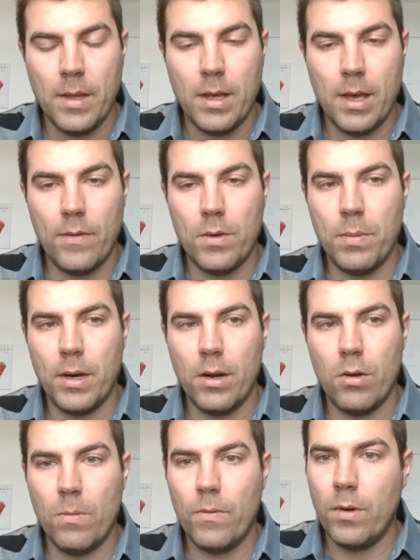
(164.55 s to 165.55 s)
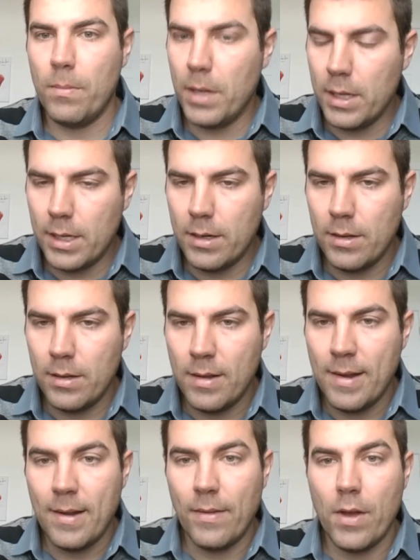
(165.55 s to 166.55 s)
If you bought a home for $1 million,
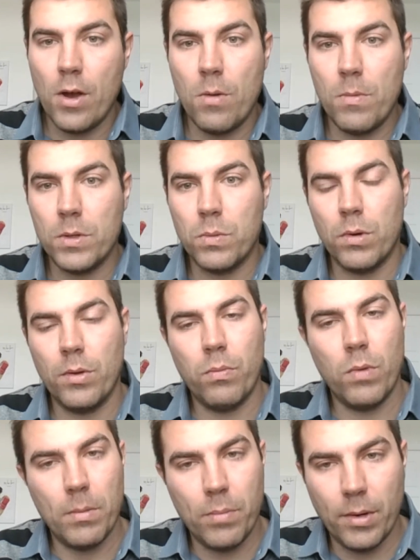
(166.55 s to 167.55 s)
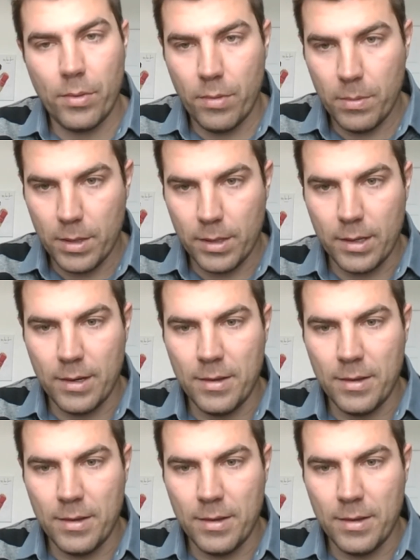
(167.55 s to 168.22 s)
the home was worth $1.3 million.